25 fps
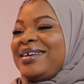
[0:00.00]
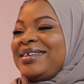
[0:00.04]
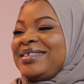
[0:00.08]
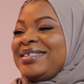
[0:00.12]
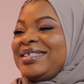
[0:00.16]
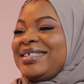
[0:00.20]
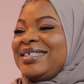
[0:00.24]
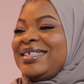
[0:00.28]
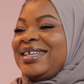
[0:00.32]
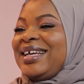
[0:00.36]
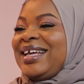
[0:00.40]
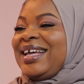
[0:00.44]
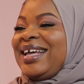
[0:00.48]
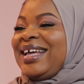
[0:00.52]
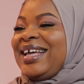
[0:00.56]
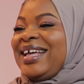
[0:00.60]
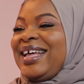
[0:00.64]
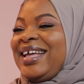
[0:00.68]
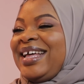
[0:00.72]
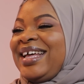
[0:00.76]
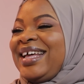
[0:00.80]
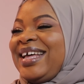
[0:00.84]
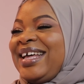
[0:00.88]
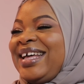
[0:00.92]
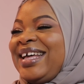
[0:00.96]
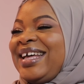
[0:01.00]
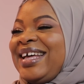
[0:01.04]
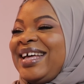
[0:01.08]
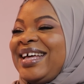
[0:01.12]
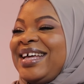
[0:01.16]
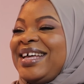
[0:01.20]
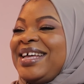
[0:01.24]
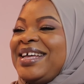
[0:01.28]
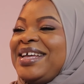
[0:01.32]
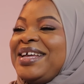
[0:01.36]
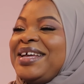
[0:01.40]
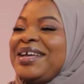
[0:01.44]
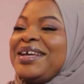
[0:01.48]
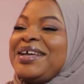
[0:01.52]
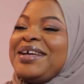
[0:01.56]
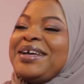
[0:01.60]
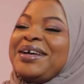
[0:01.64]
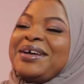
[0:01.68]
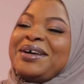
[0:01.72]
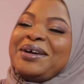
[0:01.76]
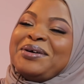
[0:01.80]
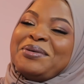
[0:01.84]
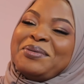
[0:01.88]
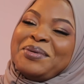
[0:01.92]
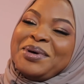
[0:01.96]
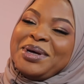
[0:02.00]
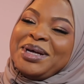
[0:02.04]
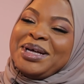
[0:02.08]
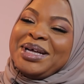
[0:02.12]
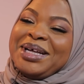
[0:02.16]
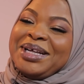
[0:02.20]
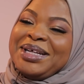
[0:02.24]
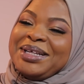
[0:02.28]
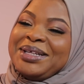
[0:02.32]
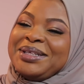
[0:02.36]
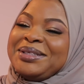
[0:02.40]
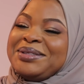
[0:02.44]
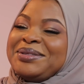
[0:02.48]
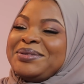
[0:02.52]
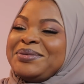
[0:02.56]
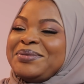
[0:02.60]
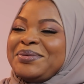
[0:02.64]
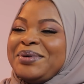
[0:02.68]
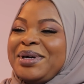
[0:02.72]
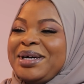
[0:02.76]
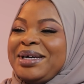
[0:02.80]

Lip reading: You are breaking many societal roles.